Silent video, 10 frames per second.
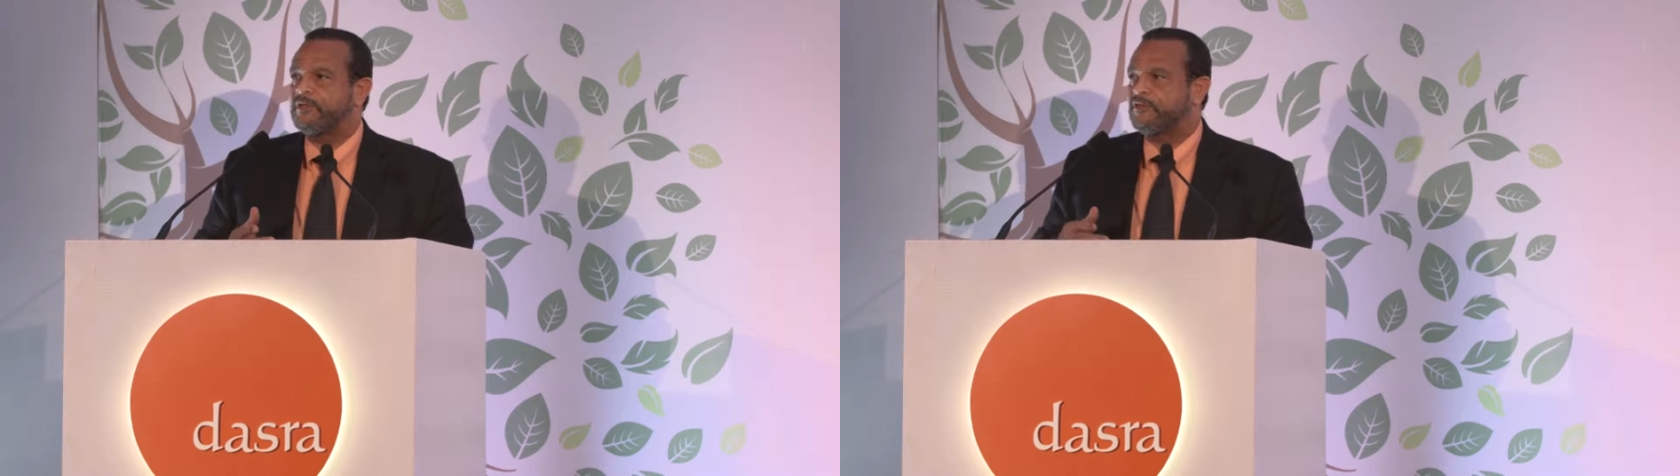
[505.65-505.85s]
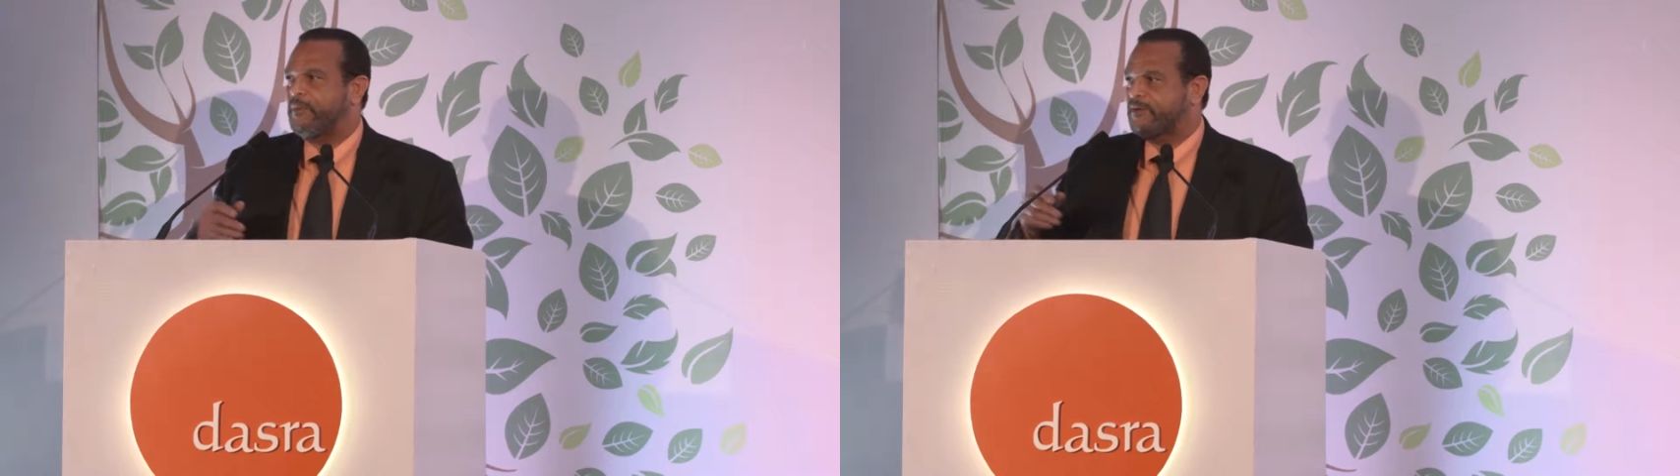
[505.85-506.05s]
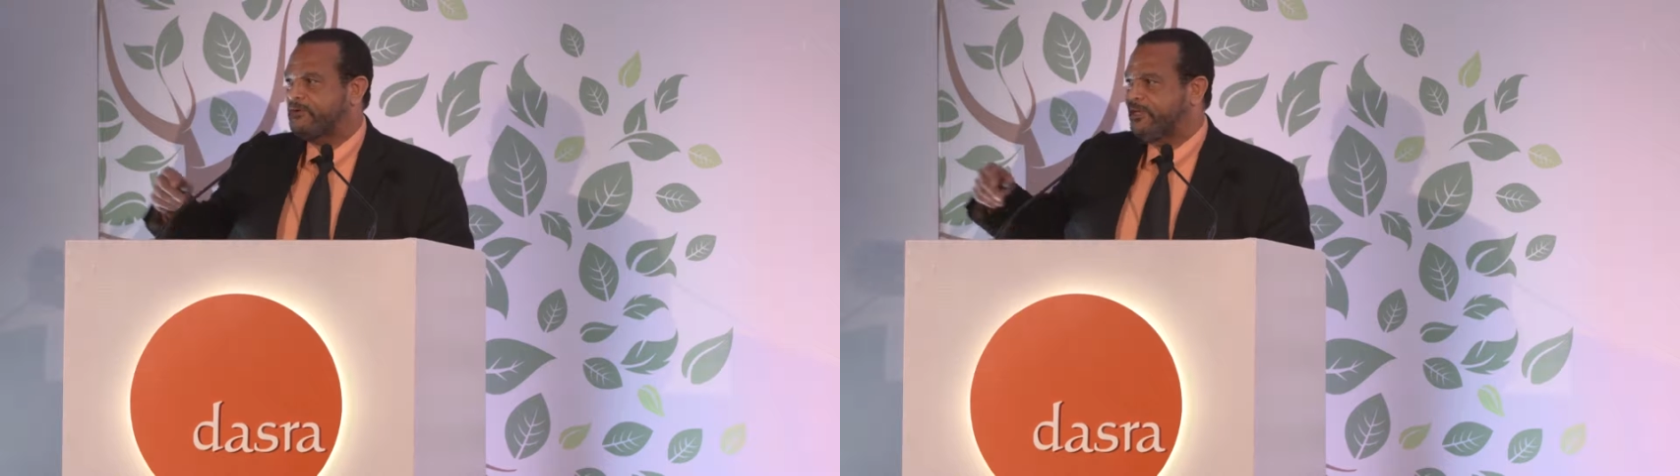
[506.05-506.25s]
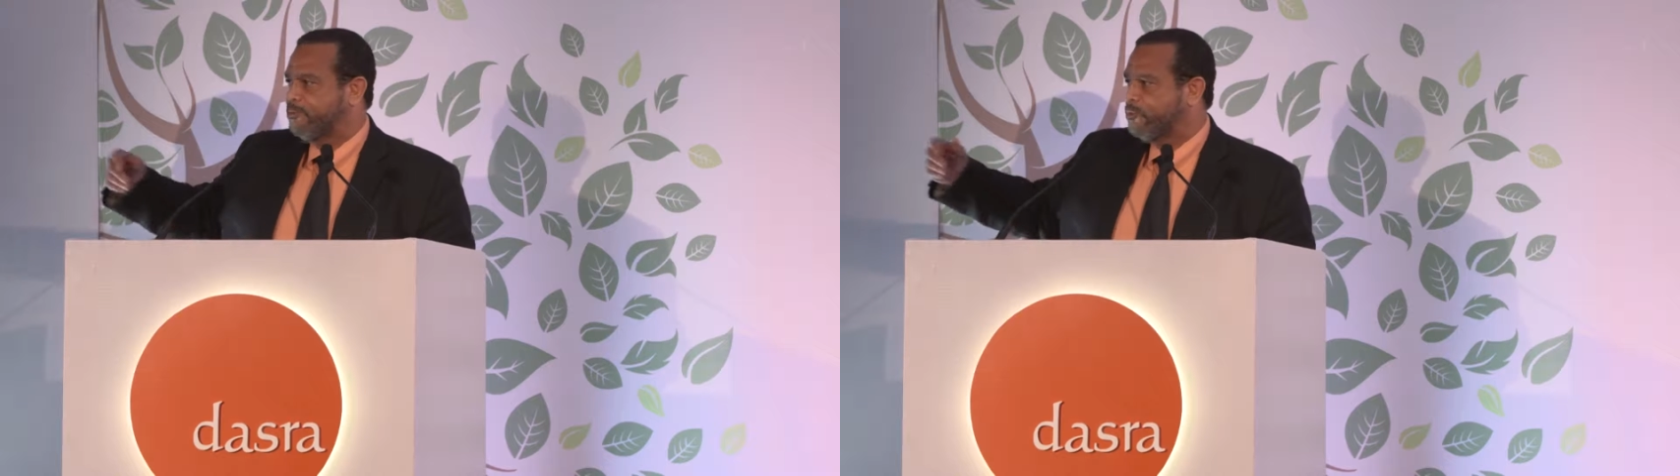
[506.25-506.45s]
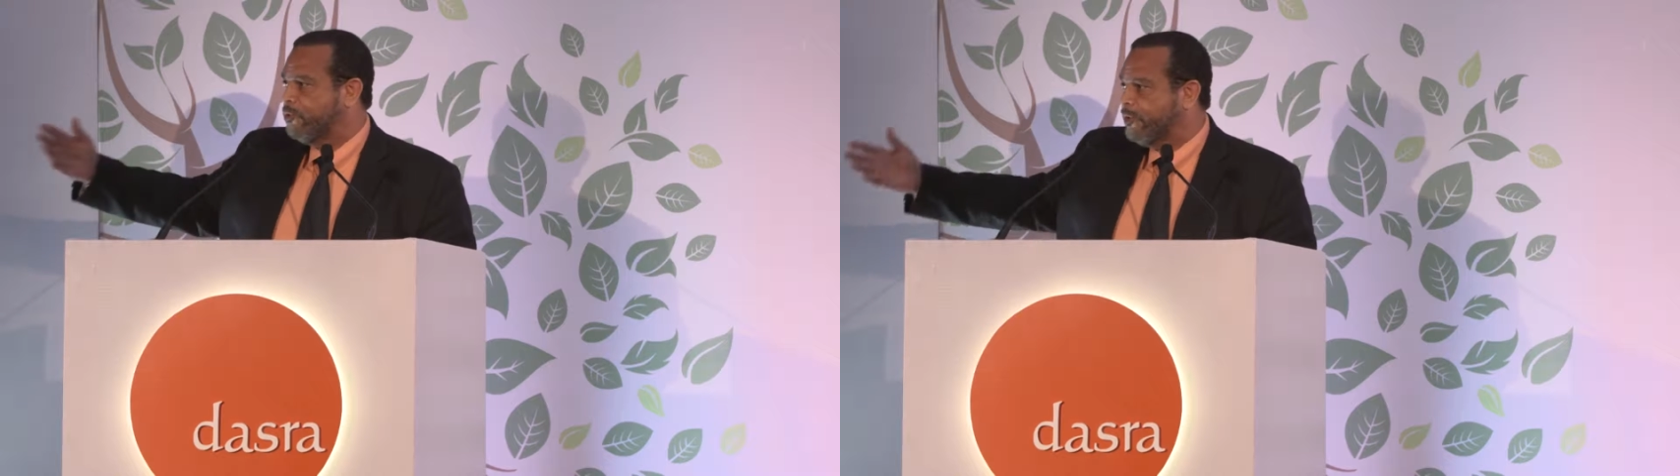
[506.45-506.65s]
especially
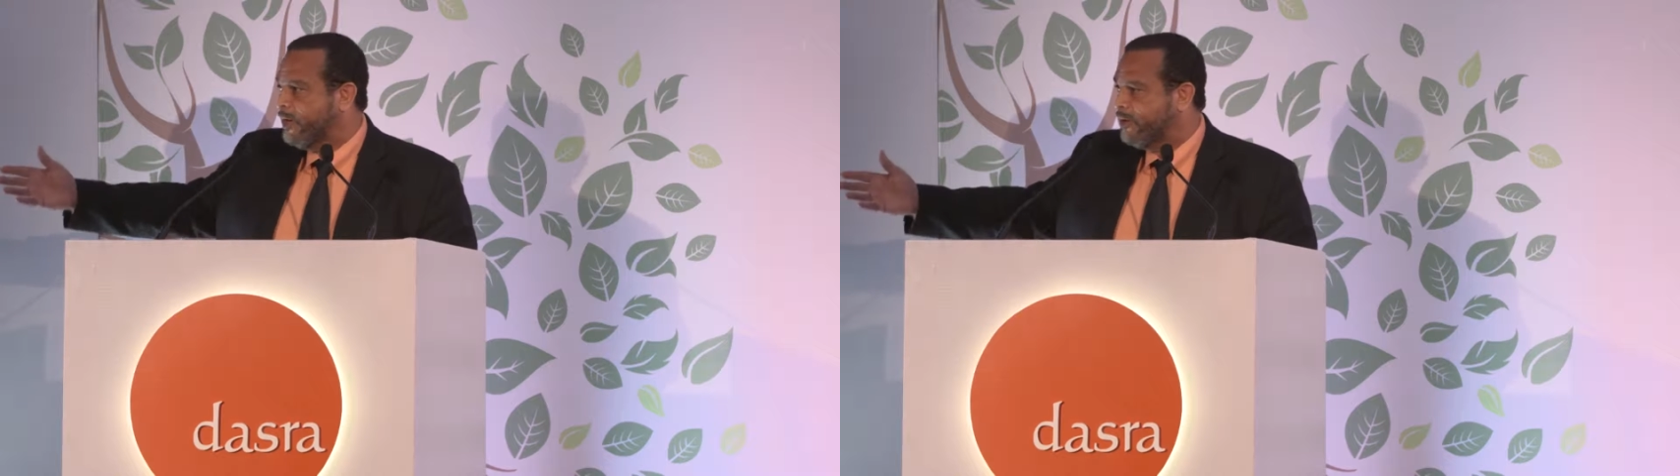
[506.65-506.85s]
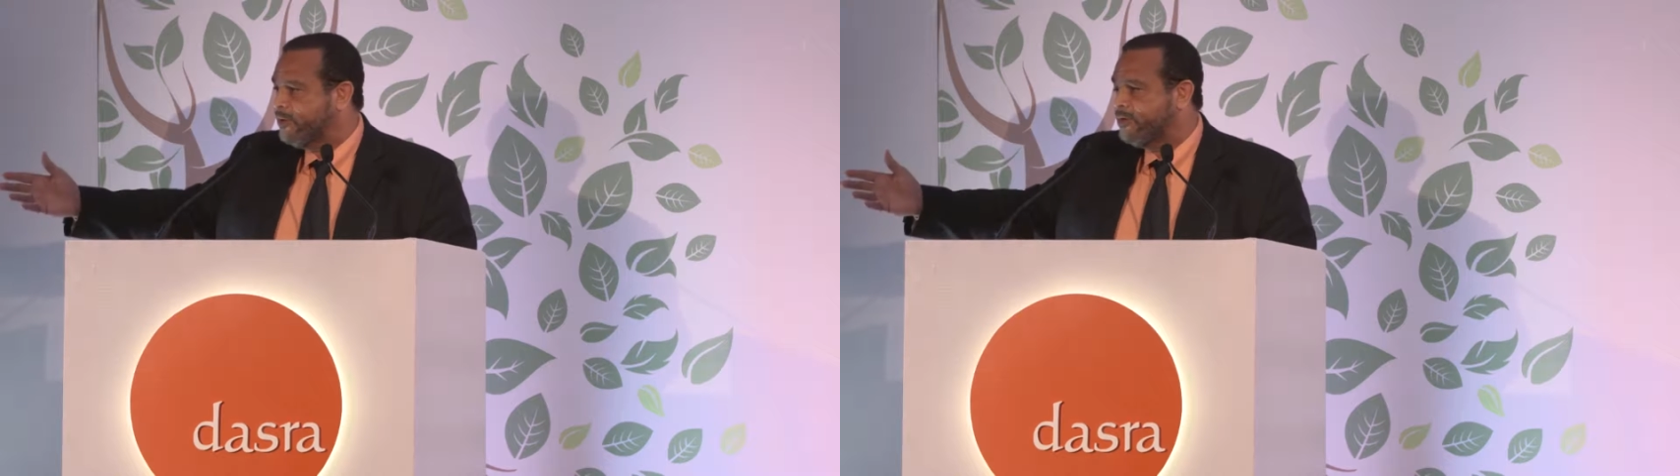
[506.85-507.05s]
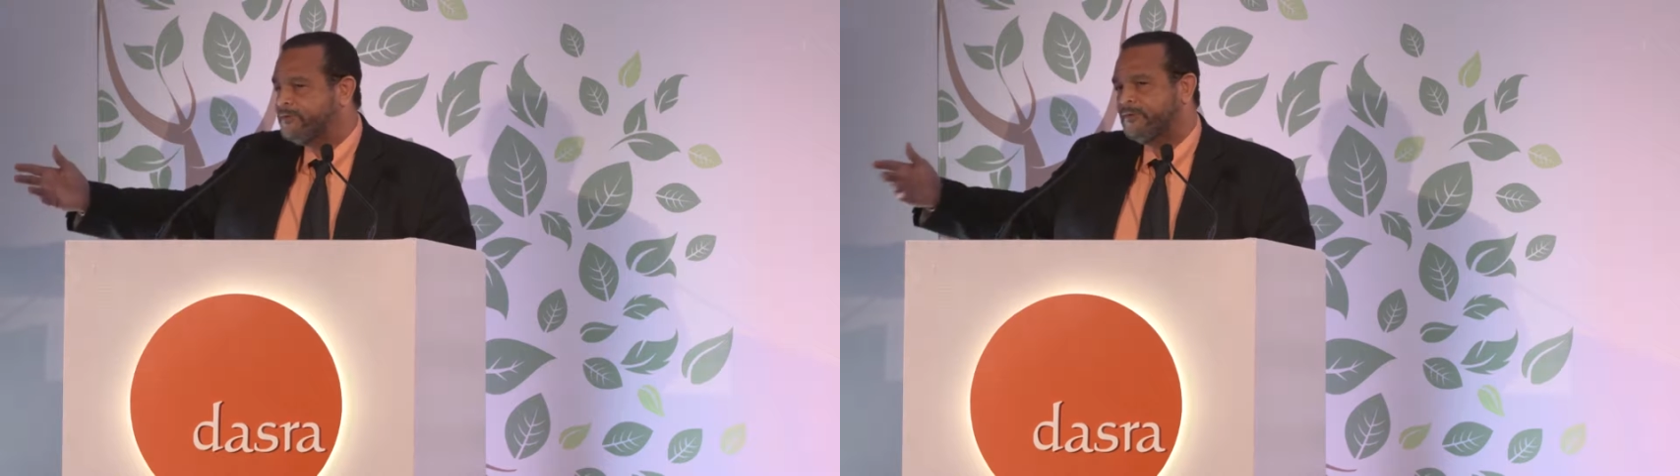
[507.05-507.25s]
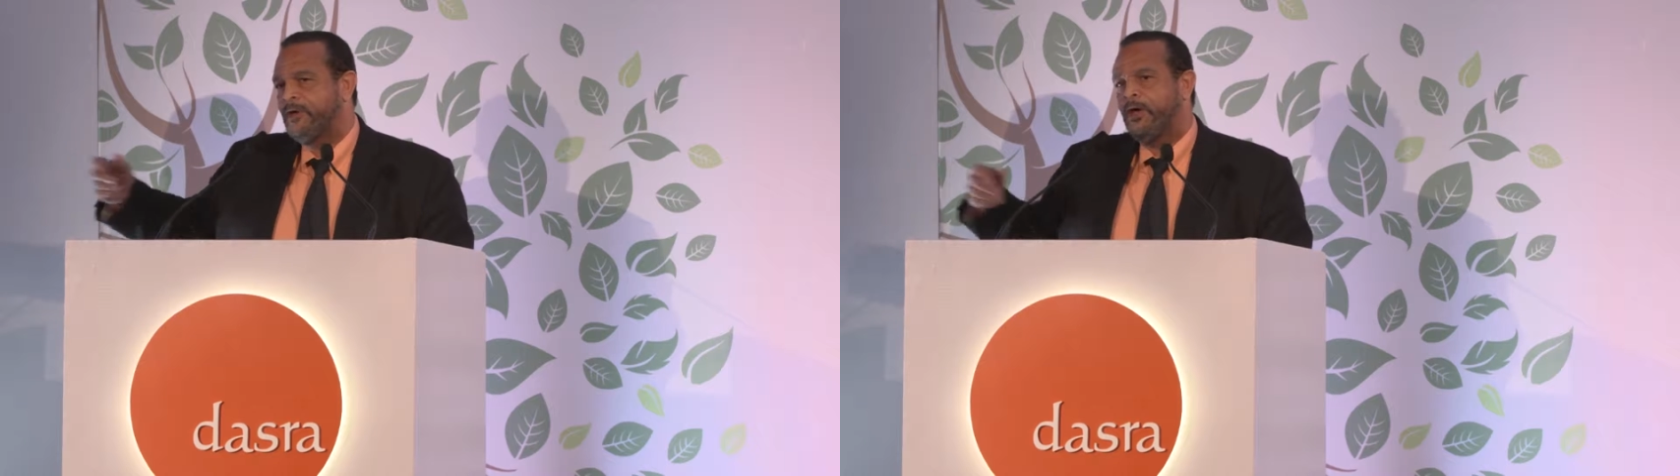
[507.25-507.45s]
in rural areas,